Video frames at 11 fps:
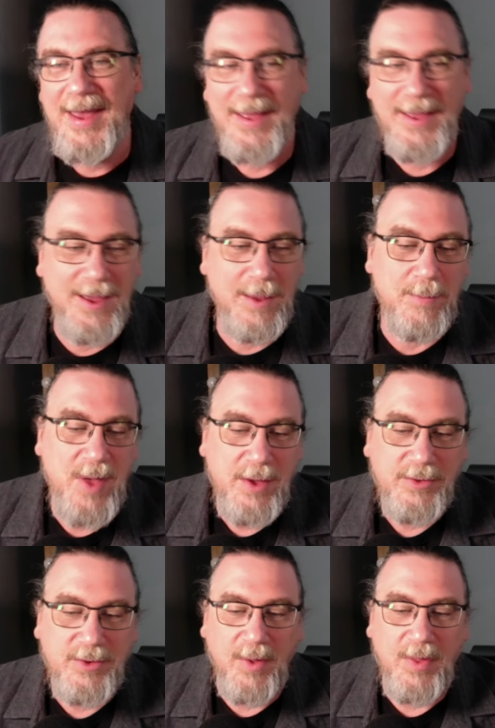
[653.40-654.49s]
him.
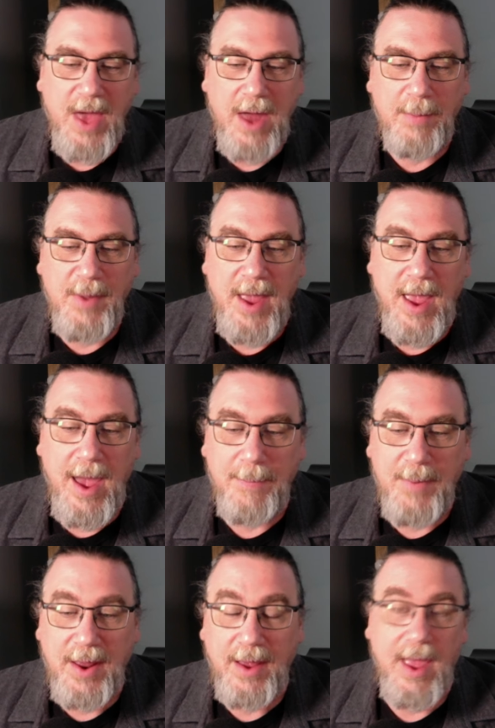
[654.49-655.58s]
So that'll be
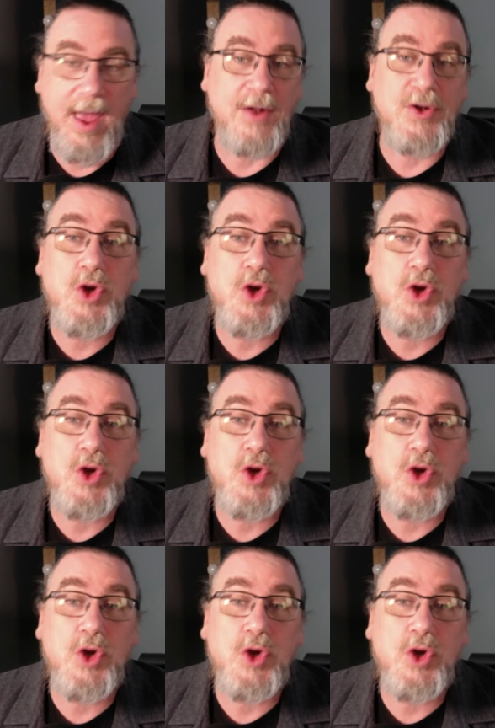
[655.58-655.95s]
happening at